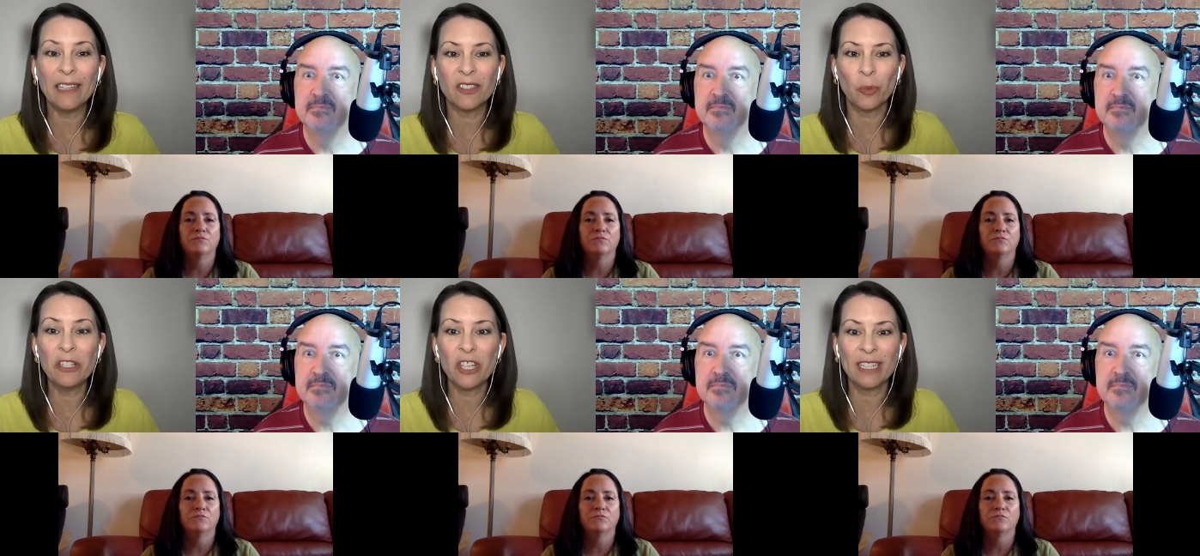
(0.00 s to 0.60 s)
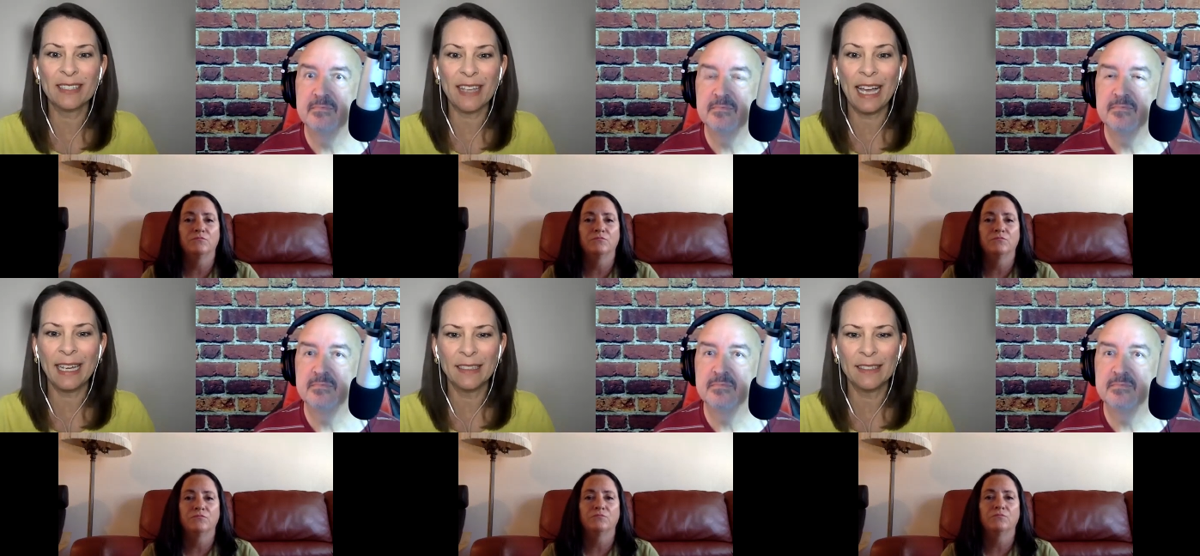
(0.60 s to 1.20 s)
Speaker 1: switching
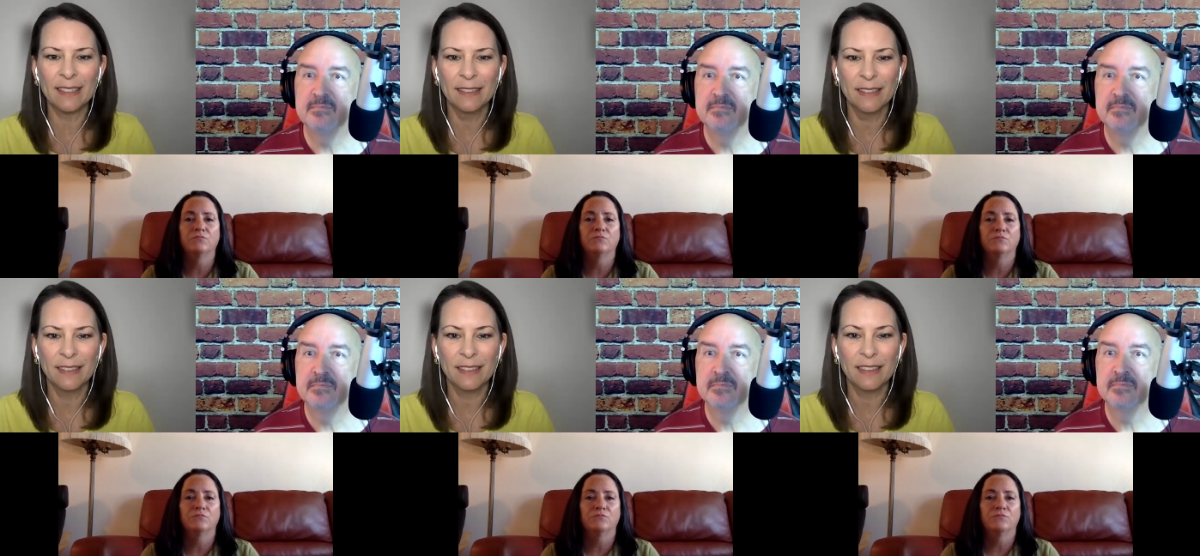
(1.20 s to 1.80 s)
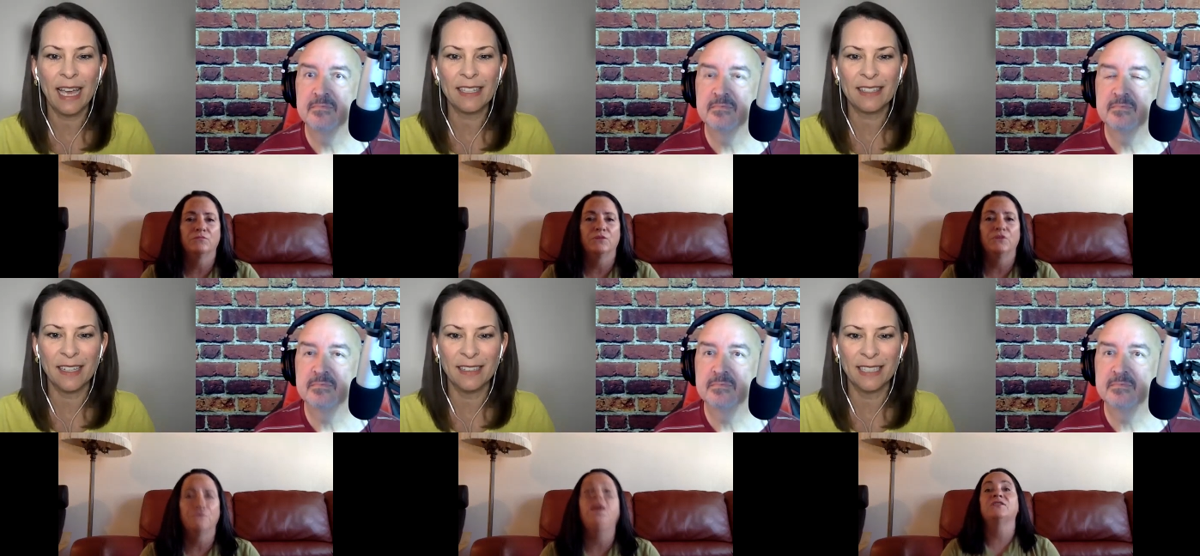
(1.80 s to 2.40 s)
sides last
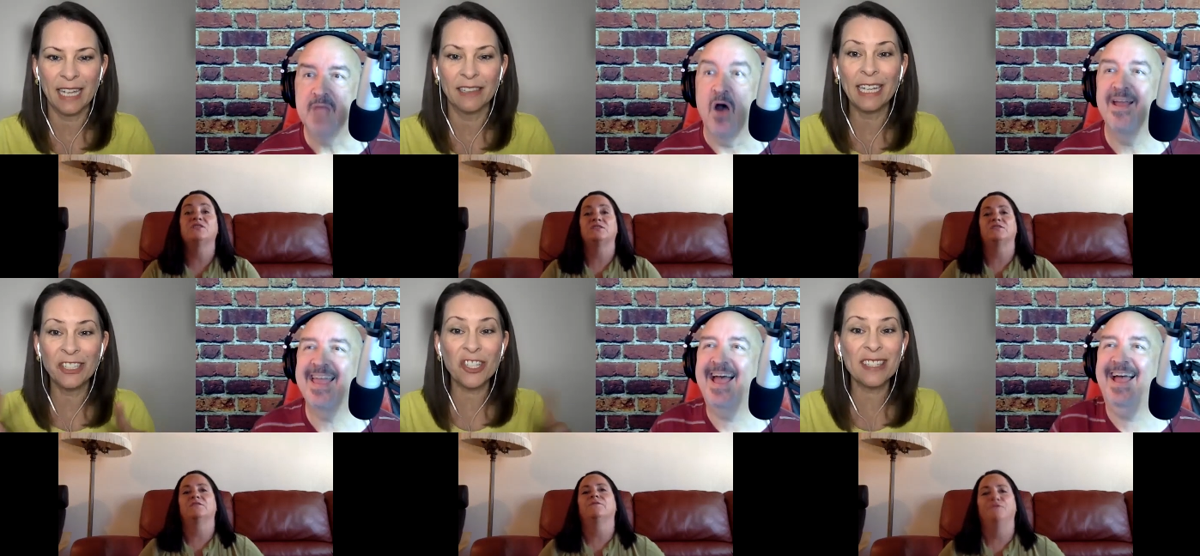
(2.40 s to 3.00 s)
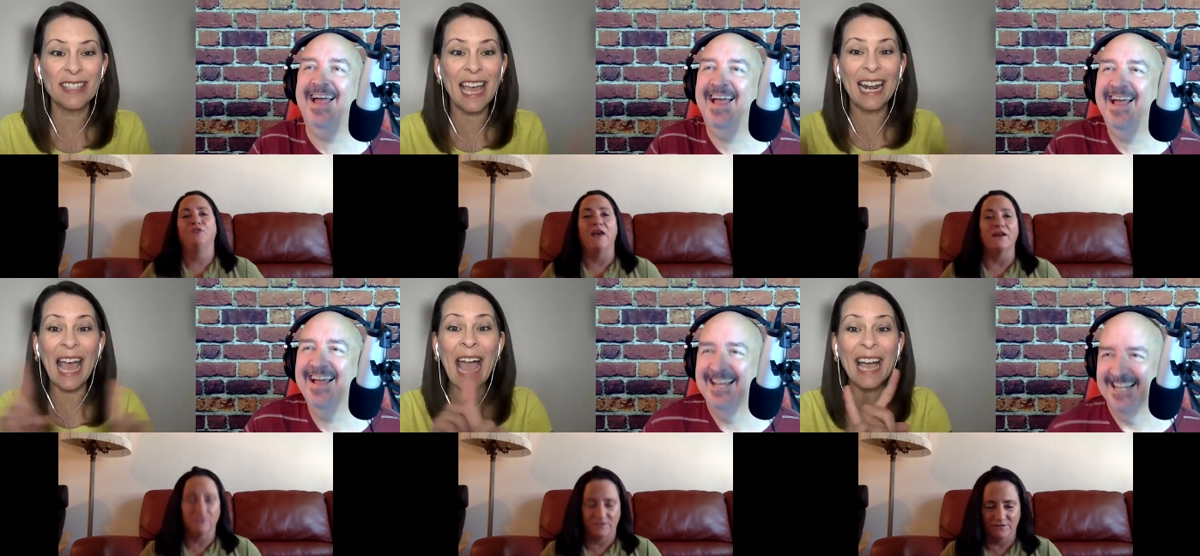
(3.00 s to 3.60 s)
yeah. Oh, like yeah. just
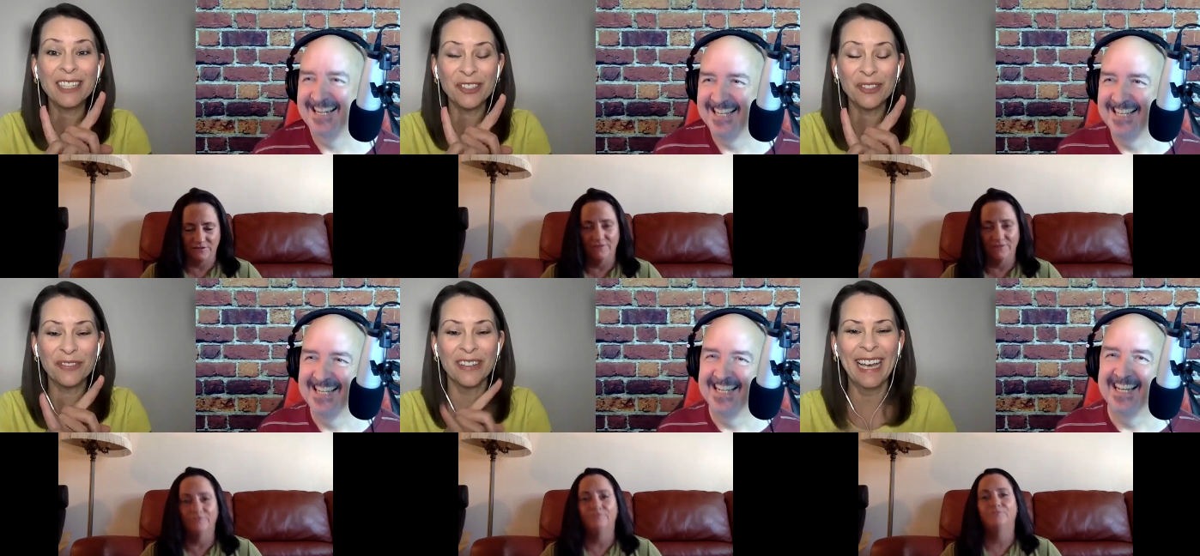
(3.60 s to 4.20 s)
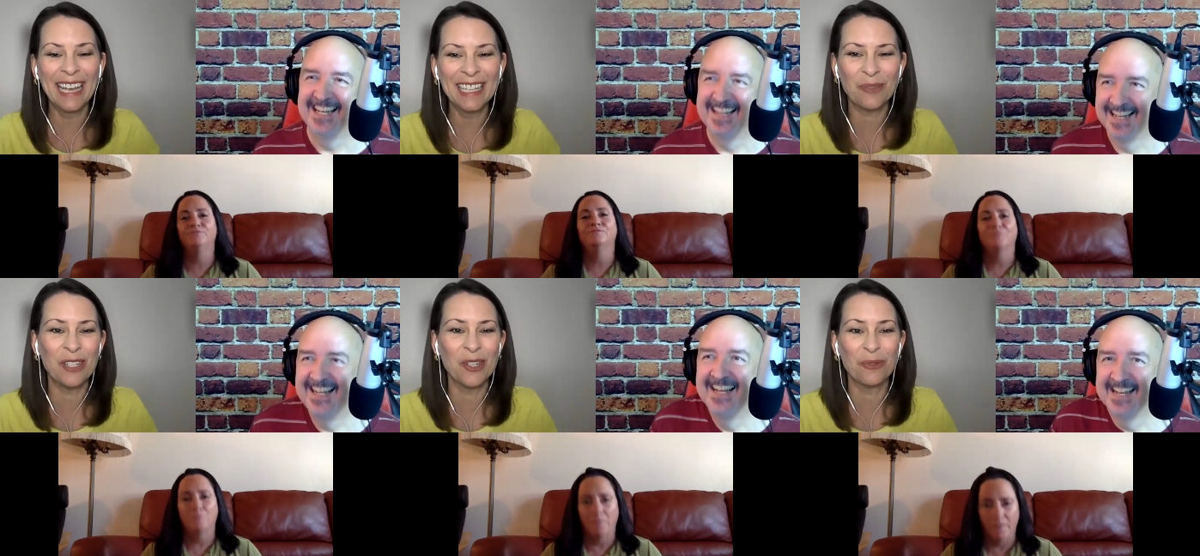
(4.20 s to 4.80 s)
that act of
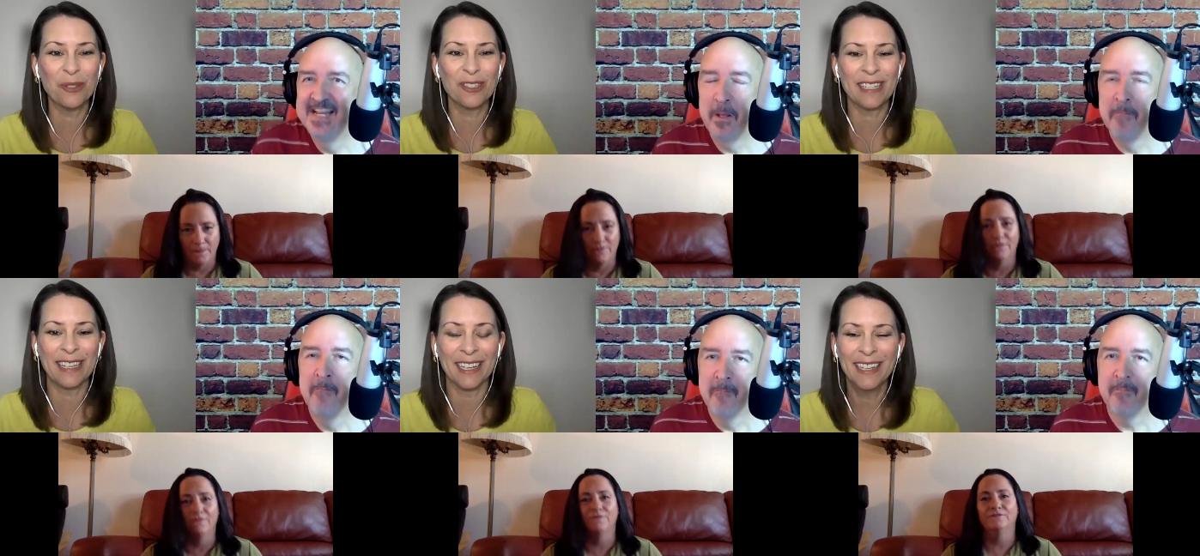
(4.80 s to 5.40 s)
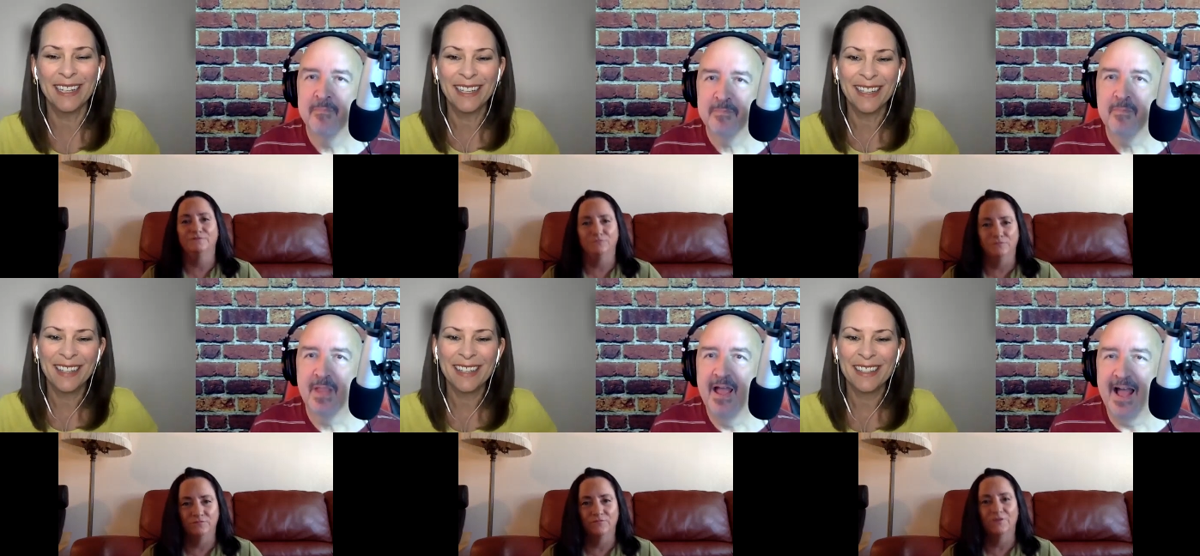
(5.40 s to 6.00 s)
switcherooski.
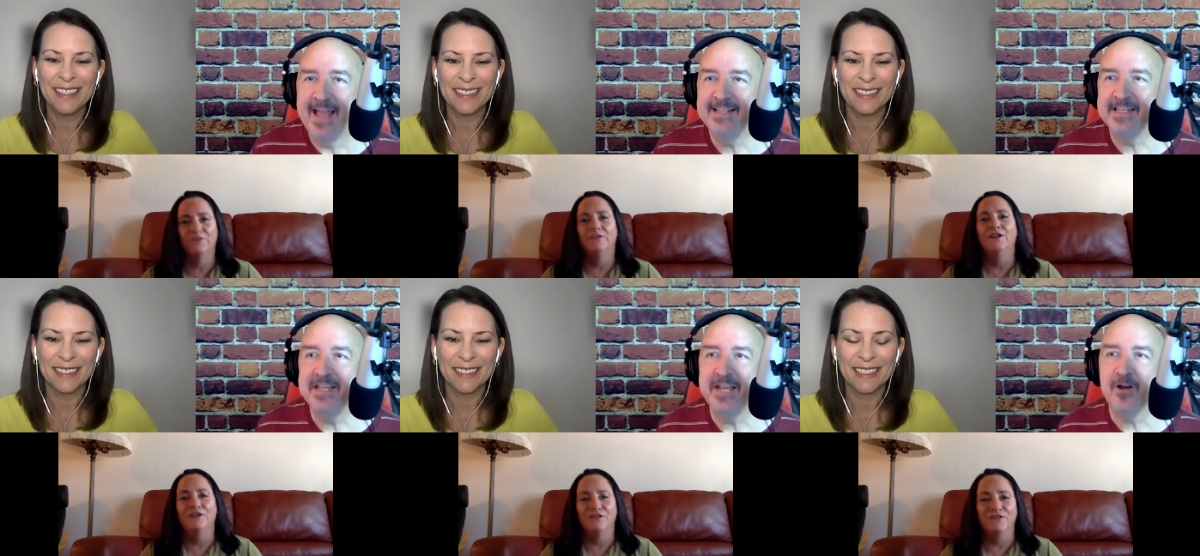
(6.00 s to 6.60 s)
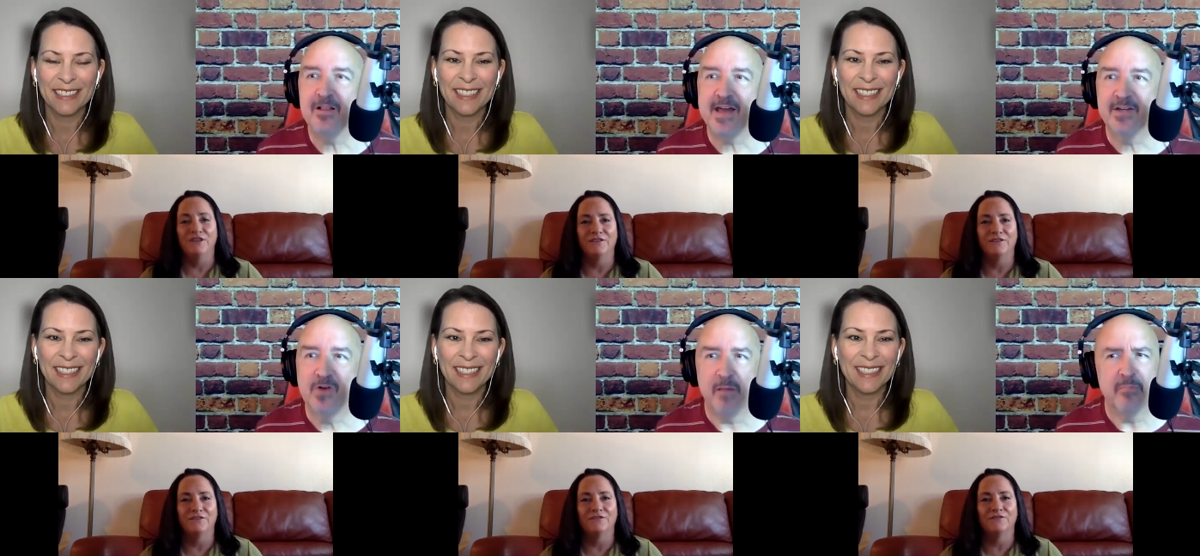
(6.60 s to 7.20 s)
Speaker 2: I didn't hear a lot
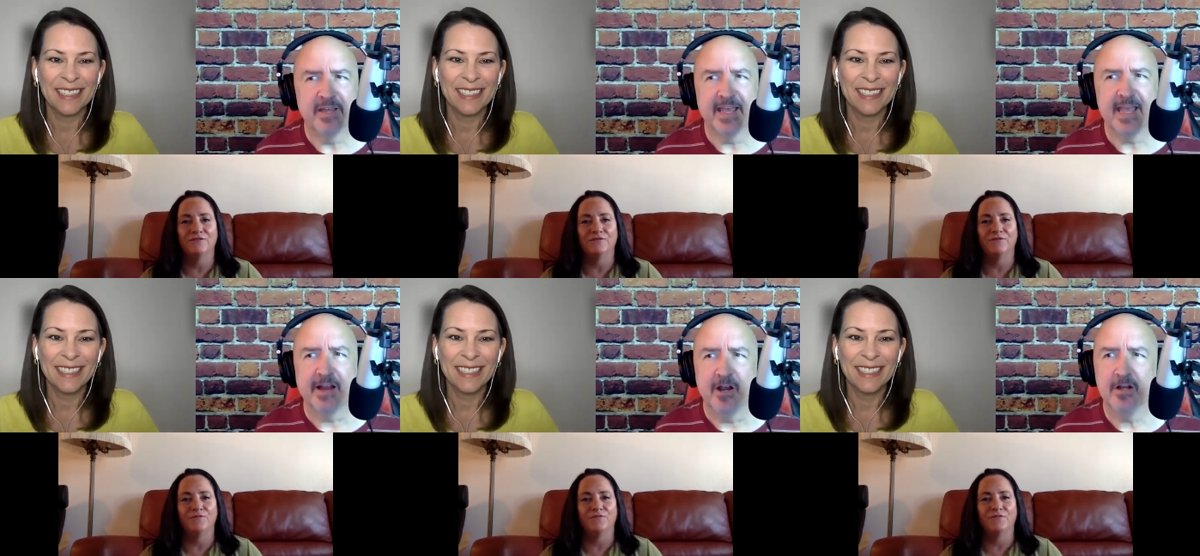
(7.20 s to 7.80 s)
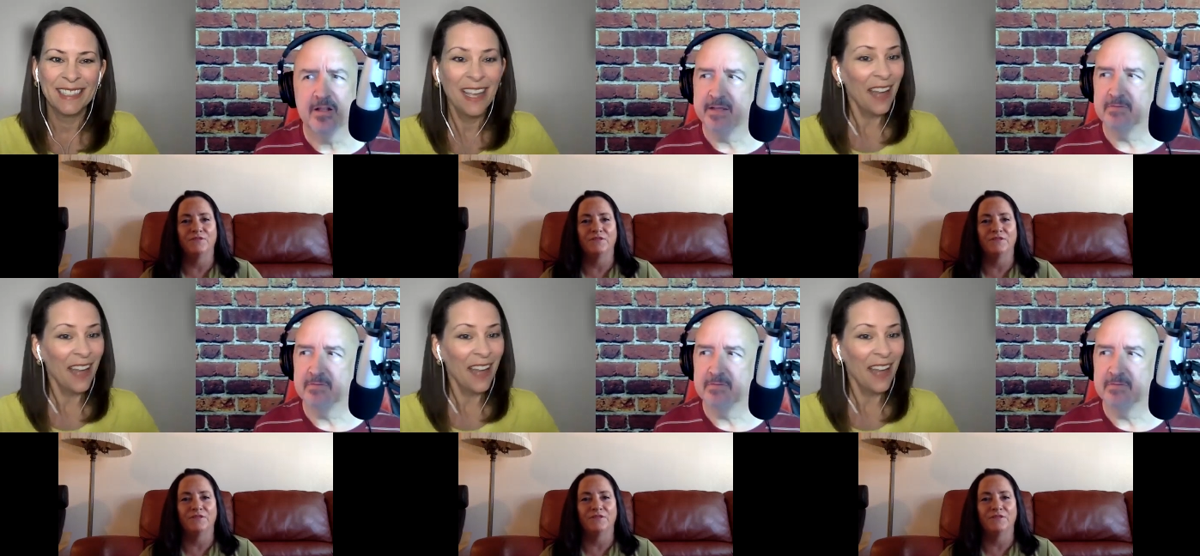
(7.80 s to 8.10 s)
of grumbling either. I heard like